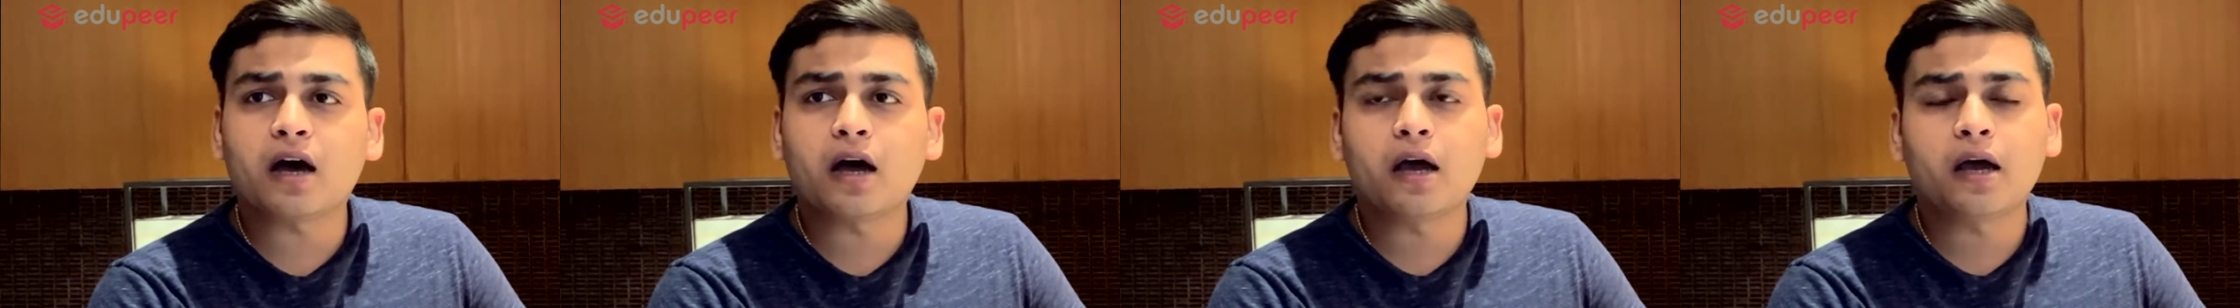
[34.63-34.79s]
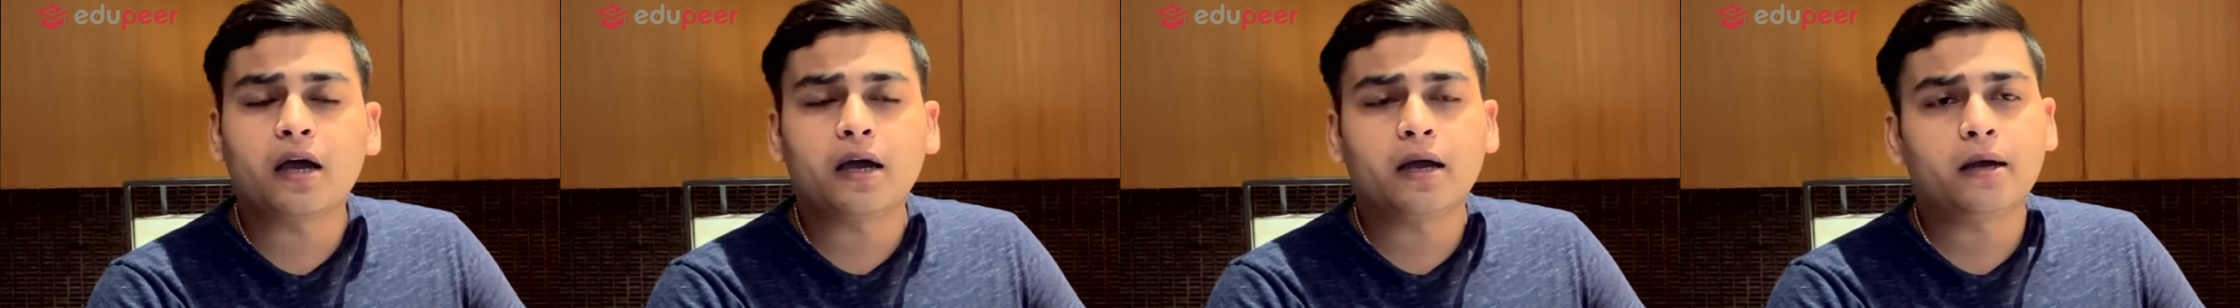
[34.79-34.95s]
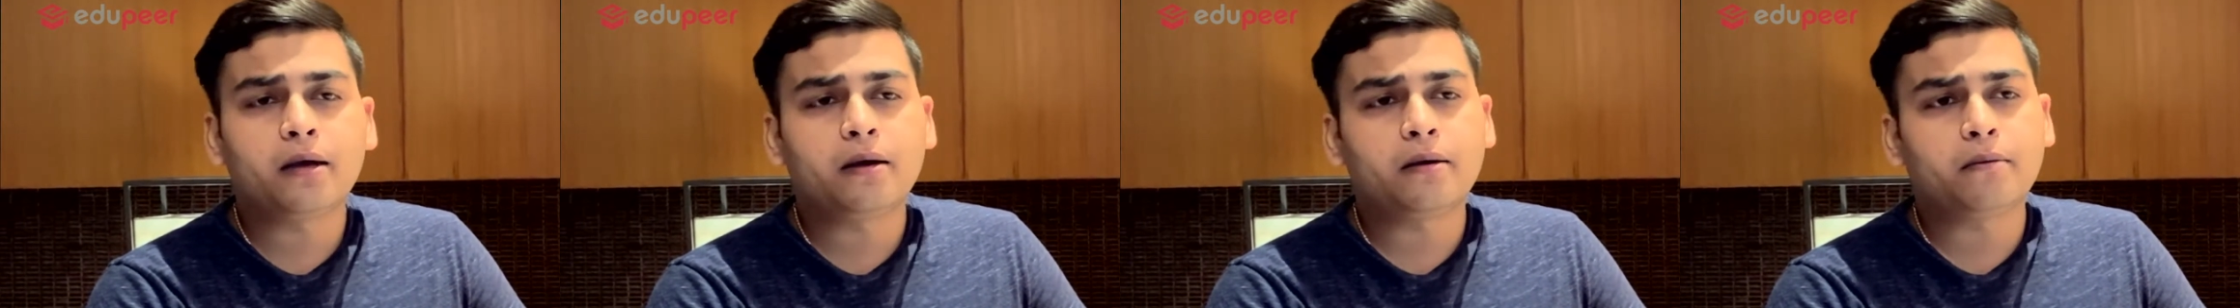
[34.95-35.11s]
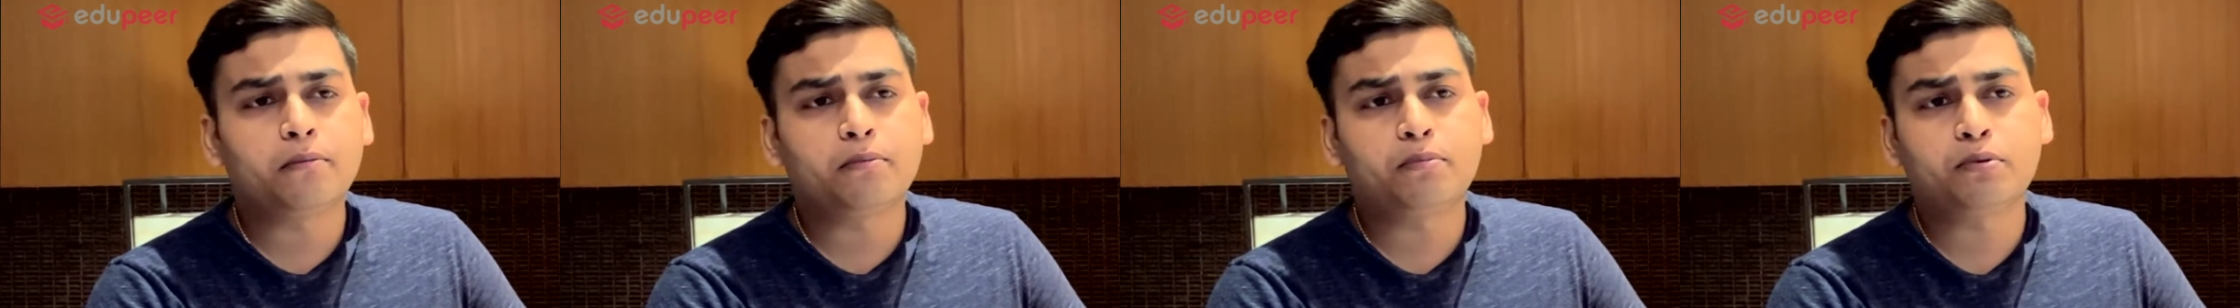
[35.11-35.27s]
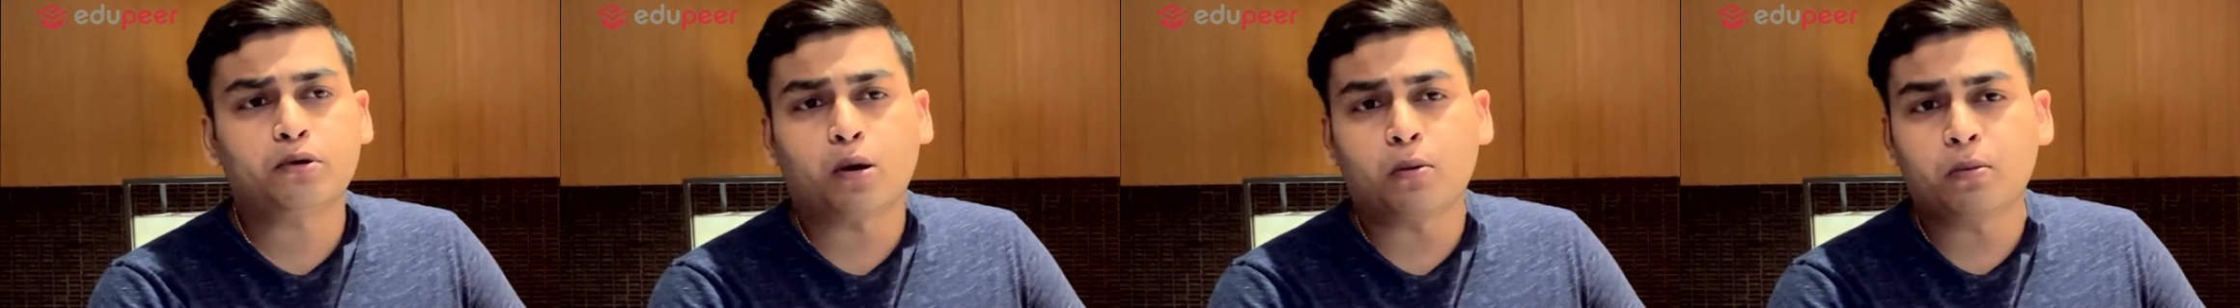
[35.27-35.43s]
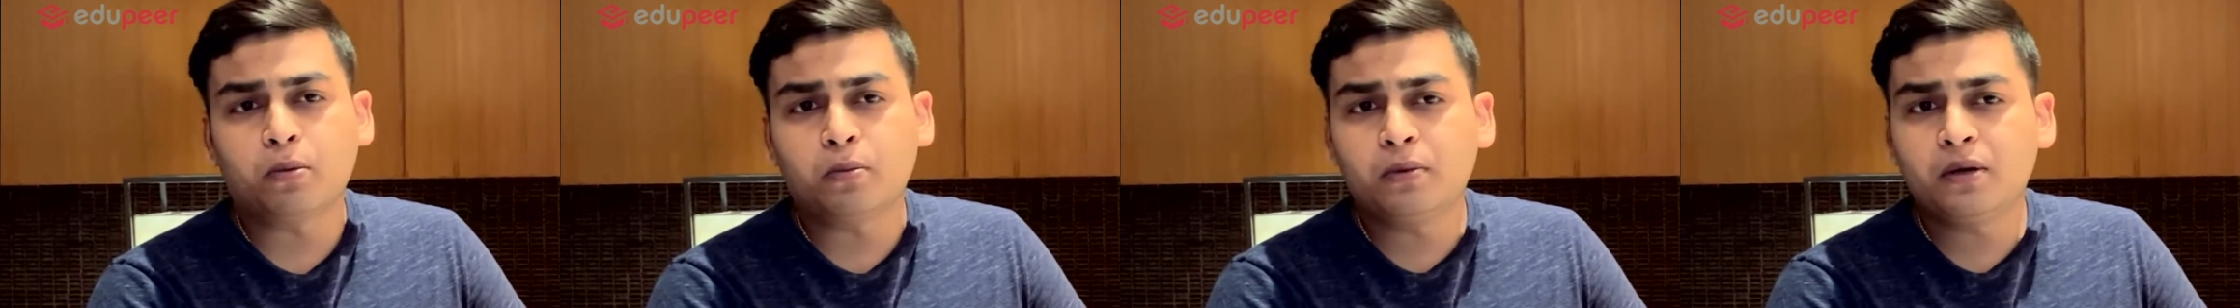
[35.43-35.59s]
I
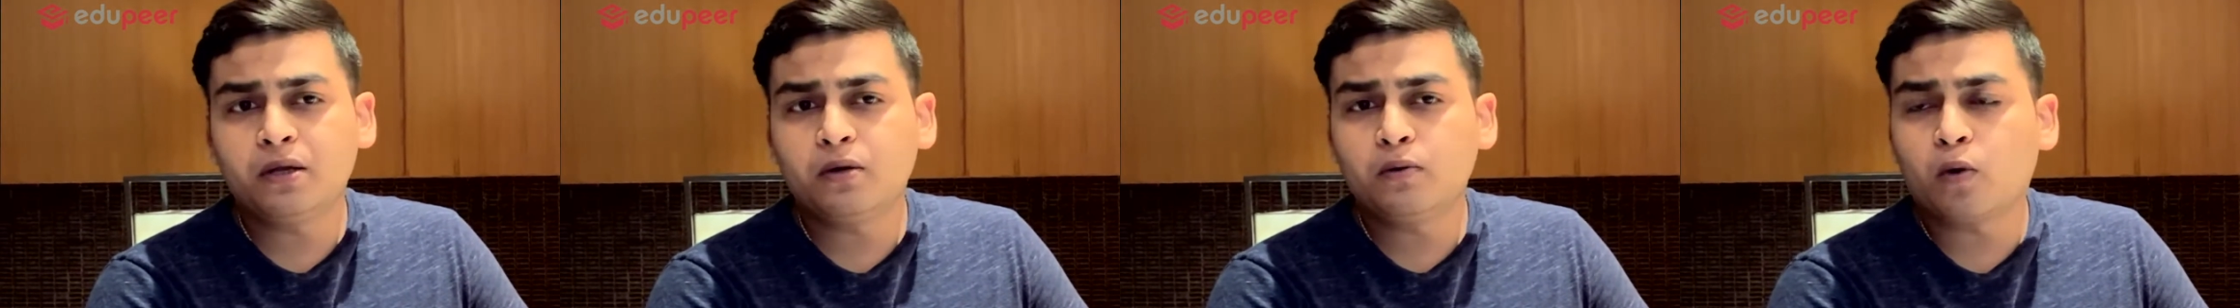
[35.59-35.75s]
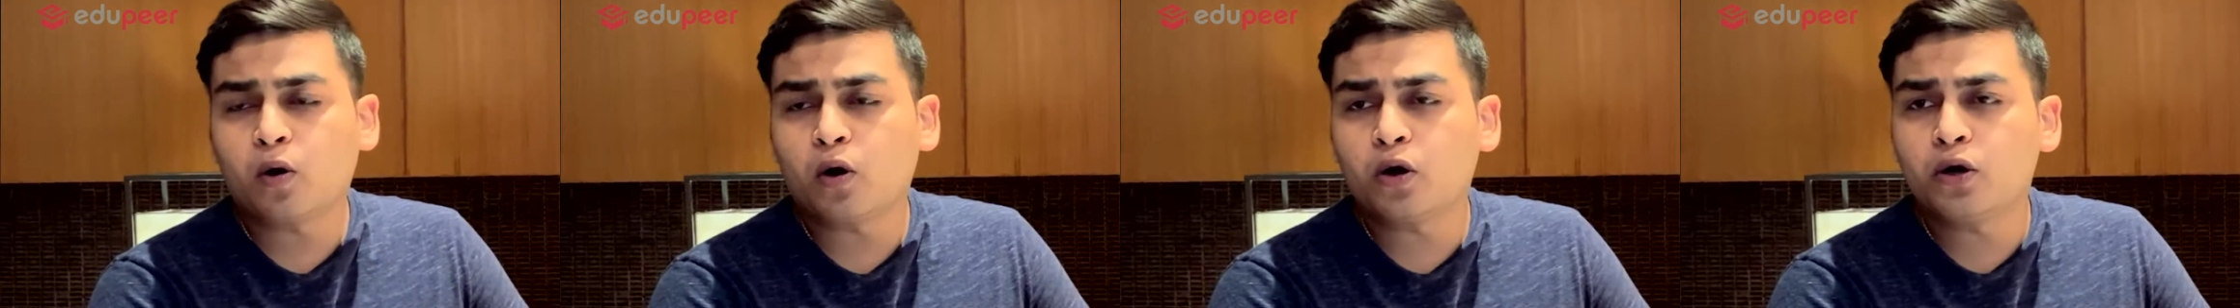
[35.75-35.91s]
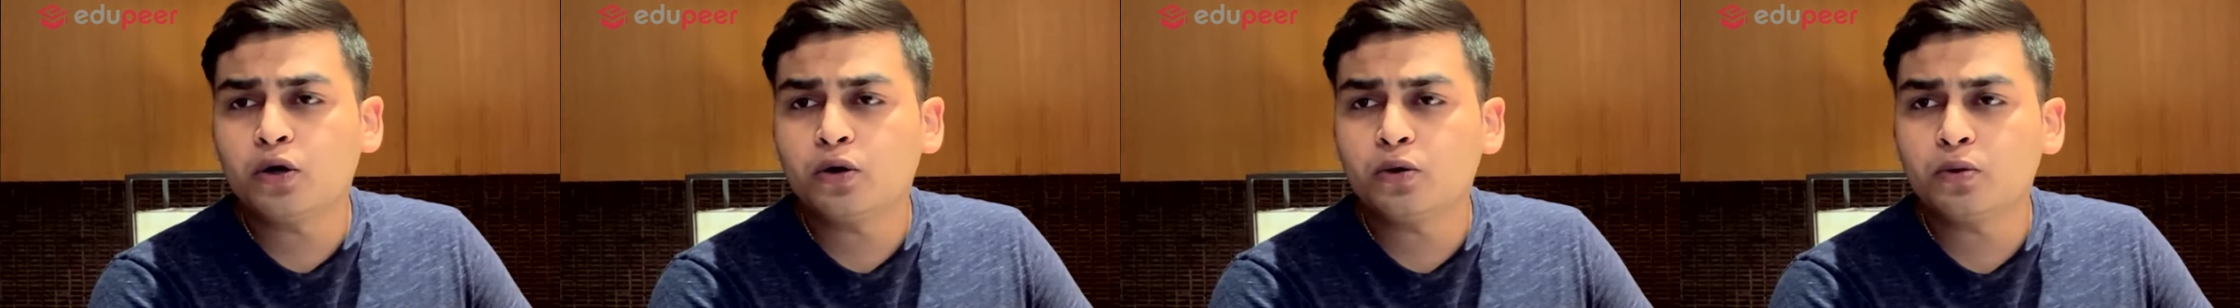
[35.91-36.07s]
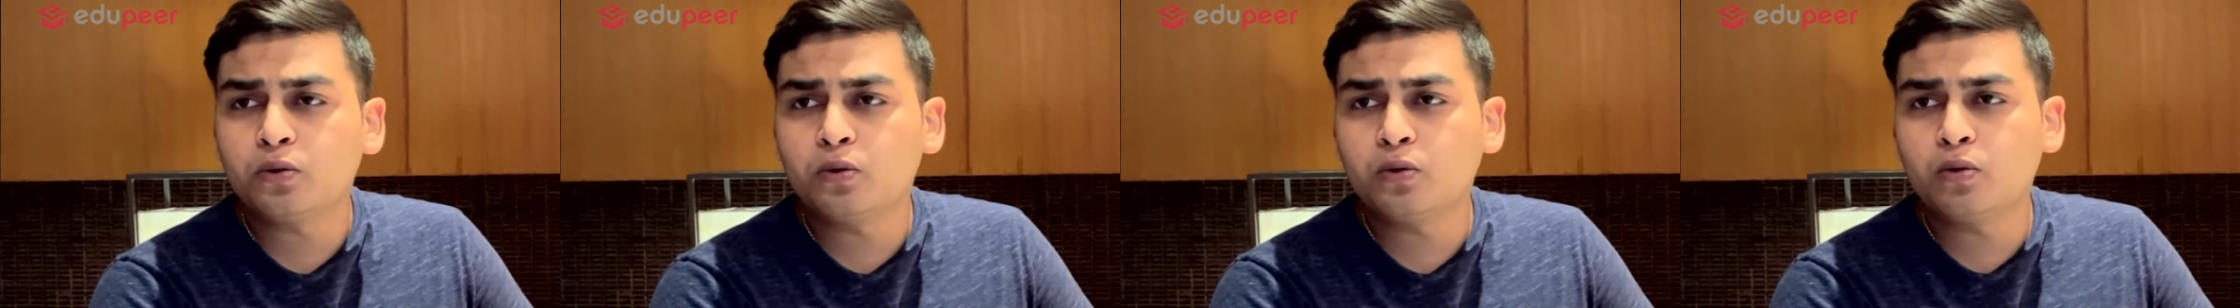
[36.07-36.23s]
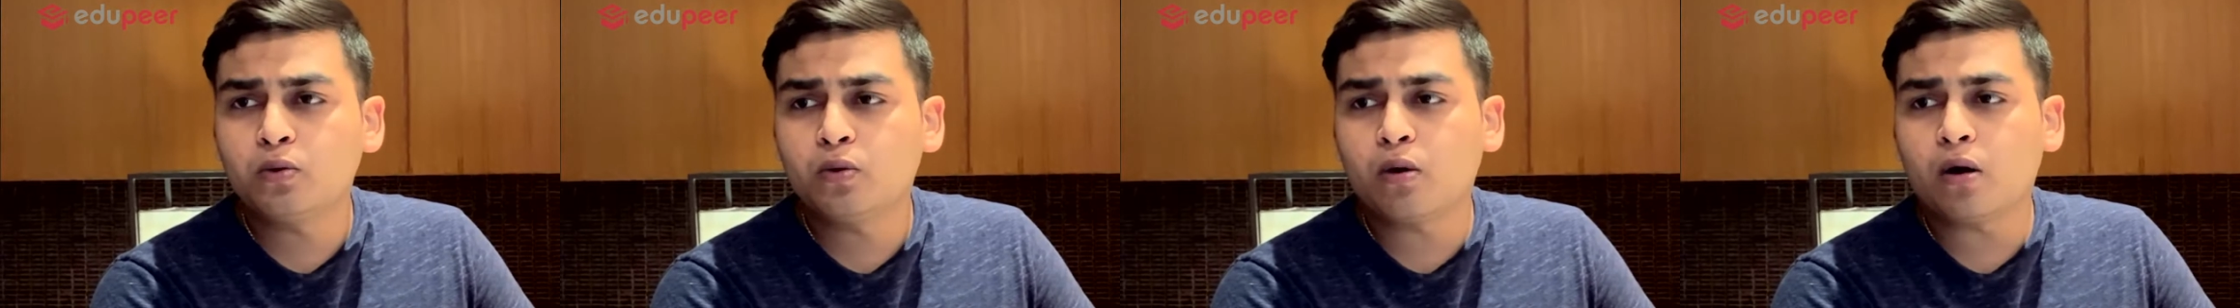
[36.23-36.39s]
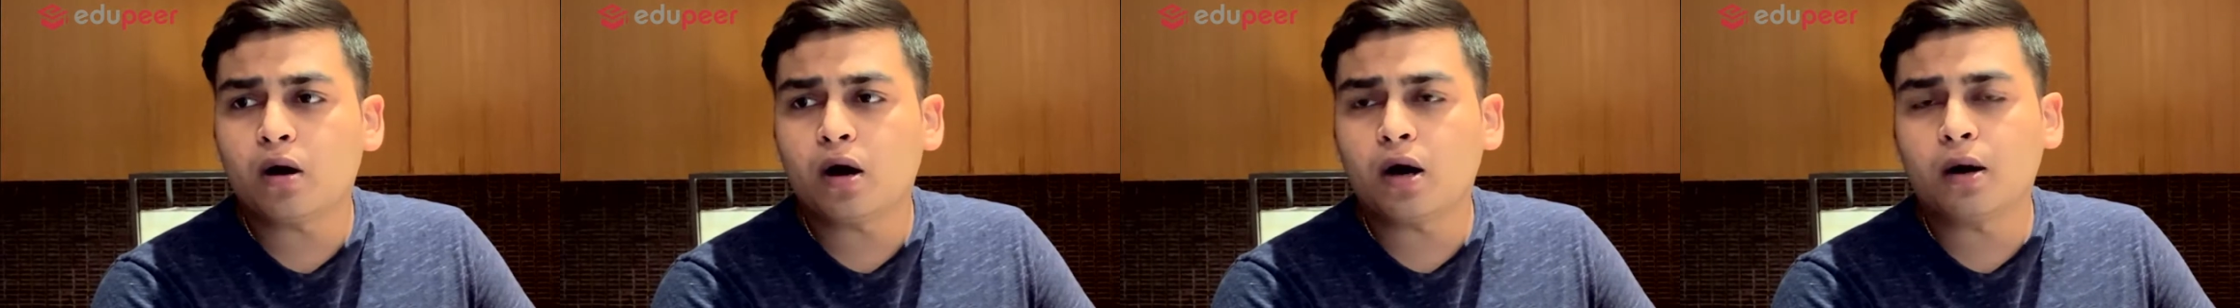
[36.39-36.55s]
probably want
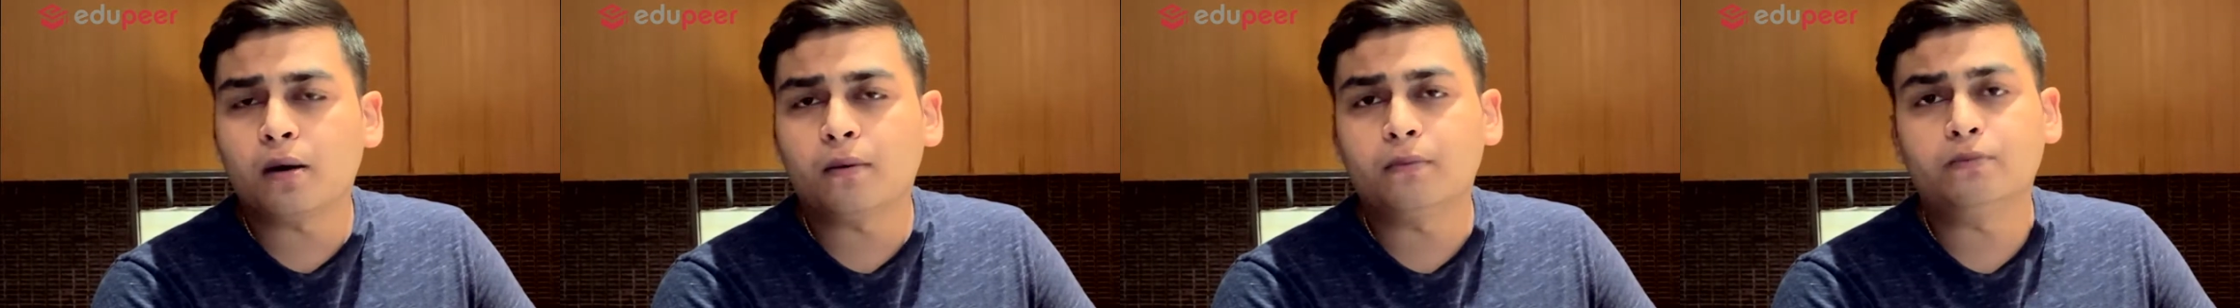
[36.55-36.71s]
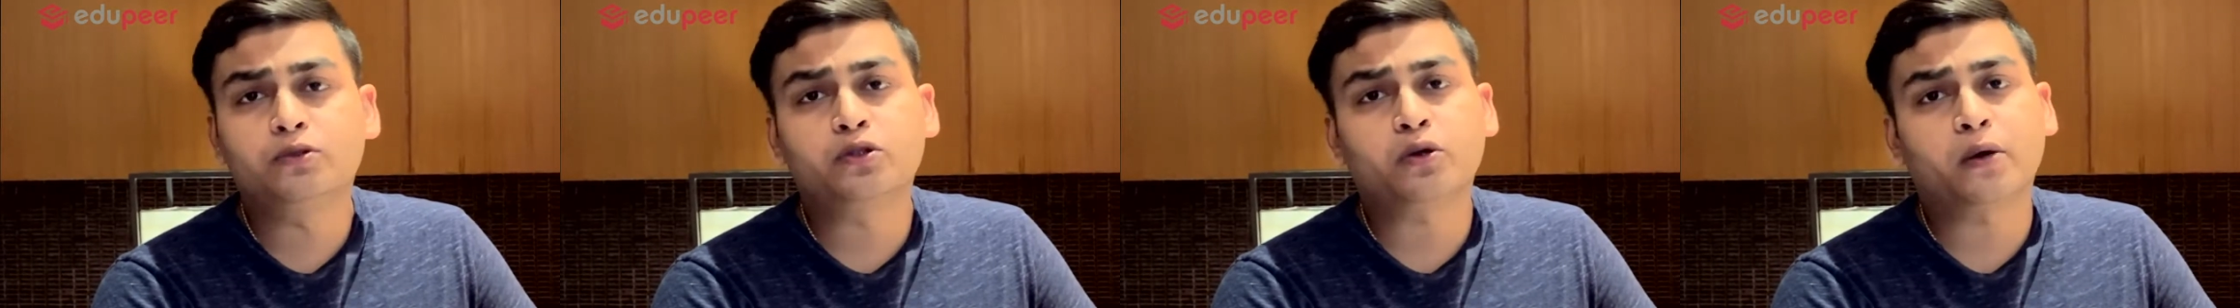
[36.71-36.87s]
to